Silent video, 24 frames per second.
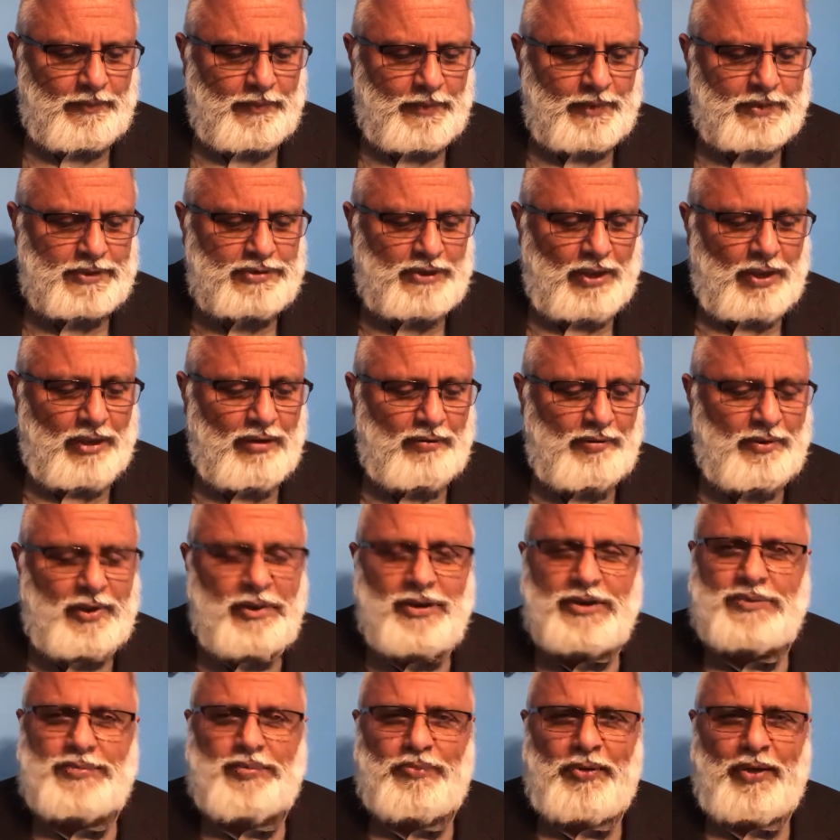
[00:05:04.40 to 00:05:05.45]
Solomon
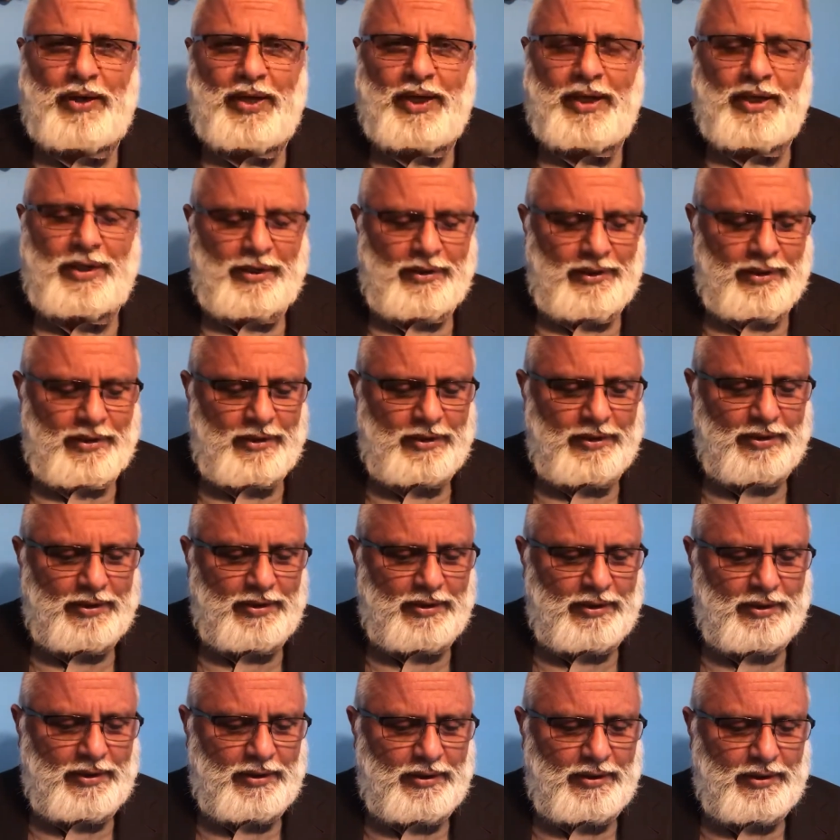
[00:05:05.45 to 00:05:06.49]
is praying here,
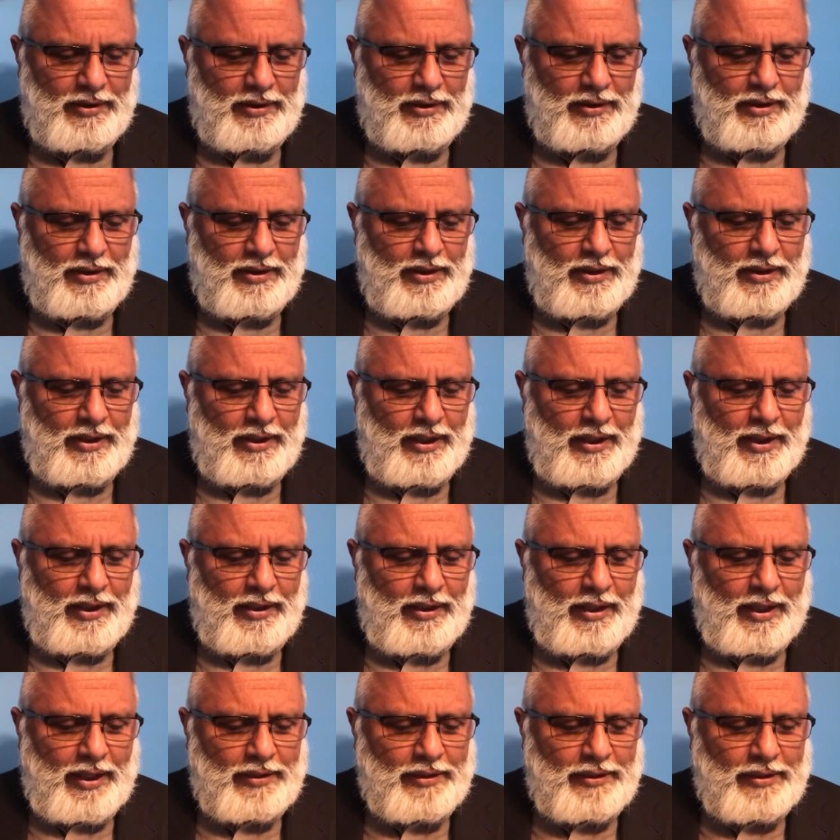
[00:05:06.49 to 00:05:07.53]
and,
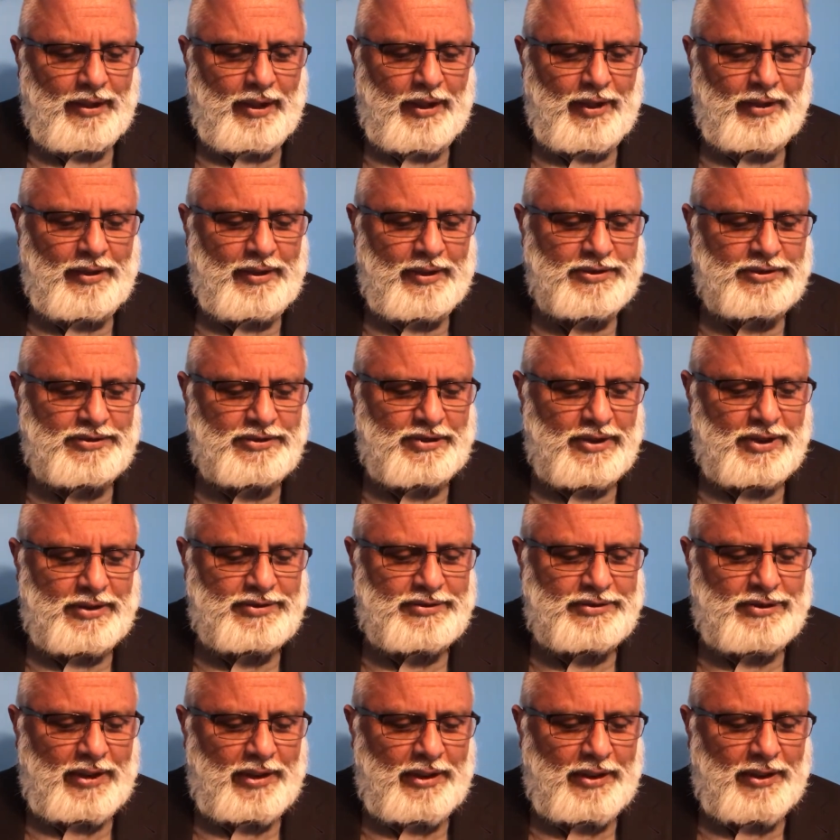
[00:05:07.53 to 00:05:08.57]
and God is, is
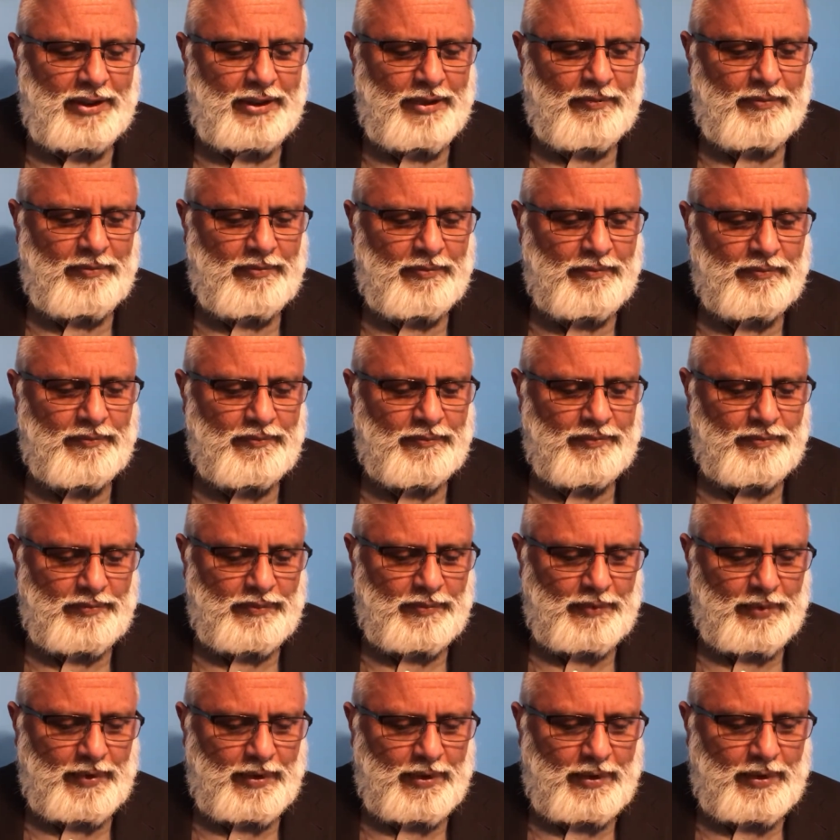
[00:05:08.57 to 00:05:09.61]
telling him,
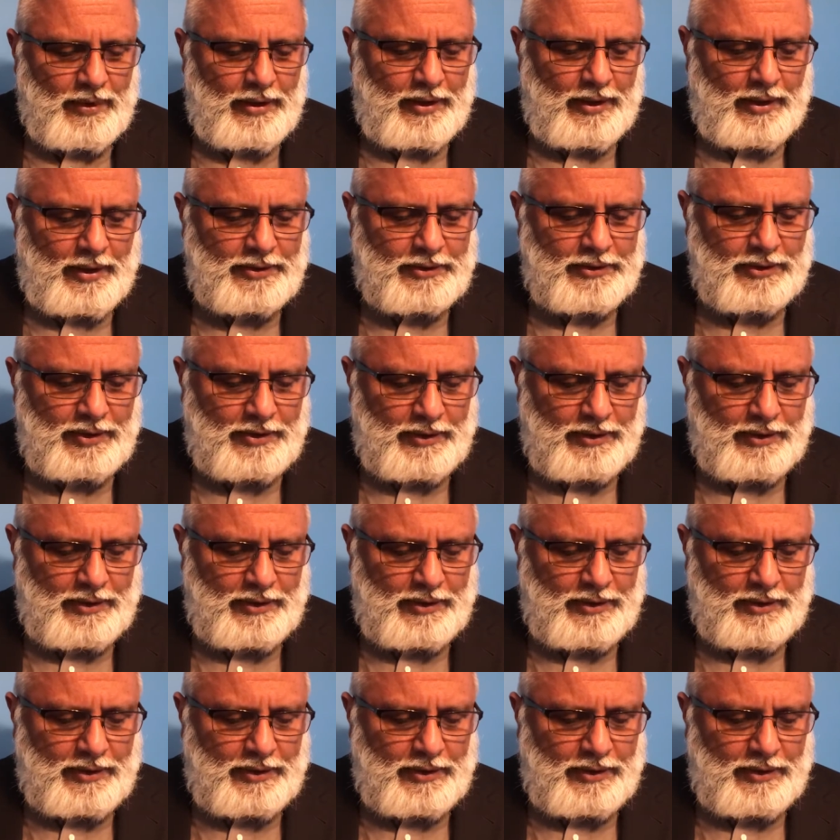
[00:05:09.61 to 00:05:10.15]
uh,